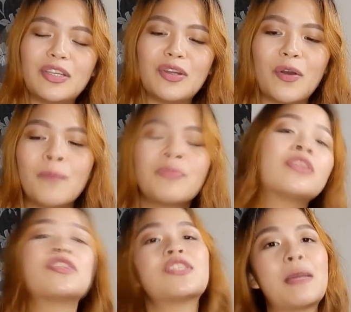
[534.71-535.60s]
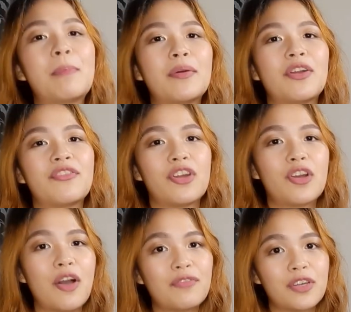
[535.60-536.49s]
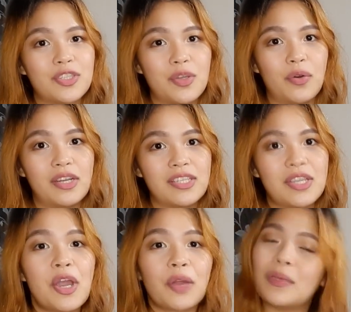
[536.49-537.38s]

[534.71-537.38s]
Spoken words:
To step out of your comfort zone is